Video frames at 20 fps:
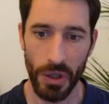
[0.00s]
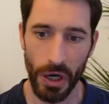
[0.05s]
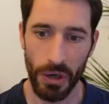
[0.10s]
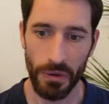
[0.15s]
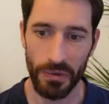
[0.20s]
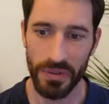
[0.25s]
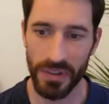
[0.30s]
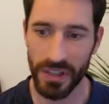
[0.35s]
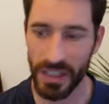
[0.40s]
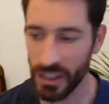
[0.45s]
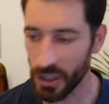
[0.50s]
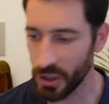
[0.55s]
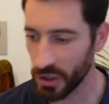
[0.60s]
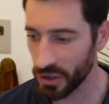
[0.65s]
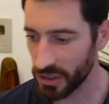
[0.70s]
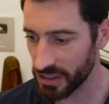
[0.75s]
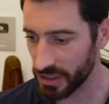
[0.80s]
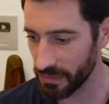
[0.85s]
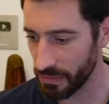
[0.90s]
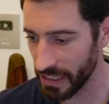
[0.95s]
of the
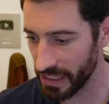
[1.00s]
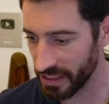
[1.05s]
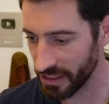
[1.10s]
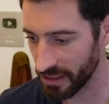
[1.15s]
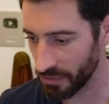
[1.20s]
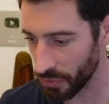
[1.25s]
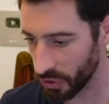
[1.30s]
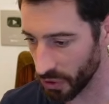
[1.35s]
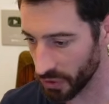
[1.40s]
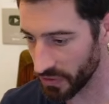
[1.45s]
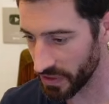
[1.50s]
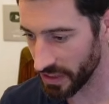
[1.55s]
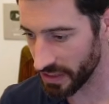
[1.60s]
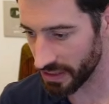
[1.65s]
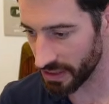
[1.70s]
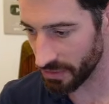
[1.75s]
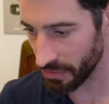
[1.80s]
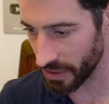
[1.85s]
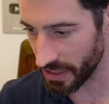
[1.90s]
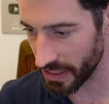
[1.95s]
automated morphing
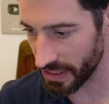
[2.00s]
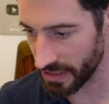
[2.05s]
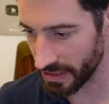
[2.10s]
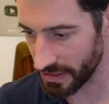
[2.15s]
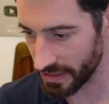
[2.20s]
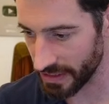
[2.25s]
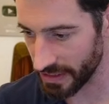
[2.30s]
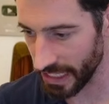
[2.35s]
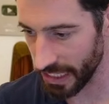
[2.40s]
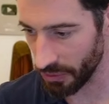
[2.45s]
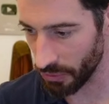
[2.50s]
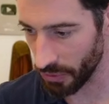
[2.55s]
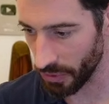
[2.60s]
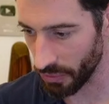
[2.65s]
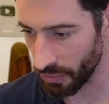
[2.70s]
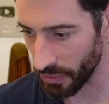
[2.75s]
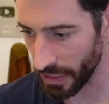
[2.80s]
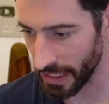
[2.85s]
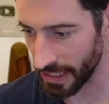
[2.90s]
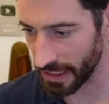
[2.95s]
simulations that we
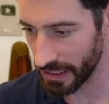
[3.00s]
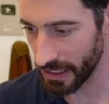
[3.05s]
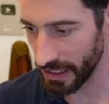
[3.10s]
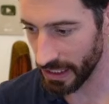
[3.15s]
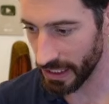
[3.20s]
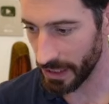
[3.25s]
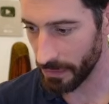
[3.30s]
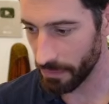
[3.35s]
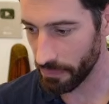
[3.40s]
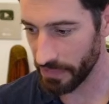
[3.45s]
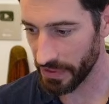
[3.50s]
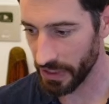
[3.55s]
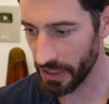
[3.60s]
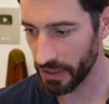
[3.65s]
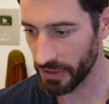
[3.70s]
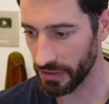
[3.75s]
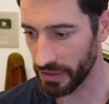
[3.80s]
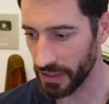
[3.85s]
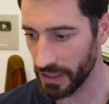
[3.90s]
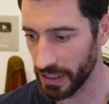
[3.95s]
ran
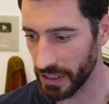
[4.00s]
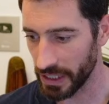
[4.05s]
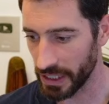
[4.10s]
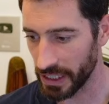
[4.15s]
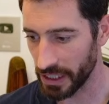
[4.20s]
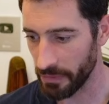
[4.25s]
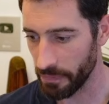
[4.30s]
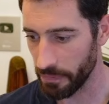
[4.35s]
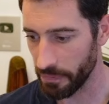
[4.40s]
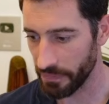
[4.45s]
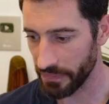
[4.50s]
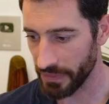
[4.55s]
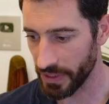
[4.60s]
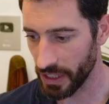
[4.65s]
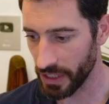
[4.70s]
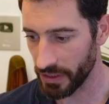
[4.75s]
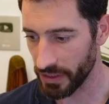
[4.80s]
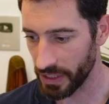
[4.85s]
on the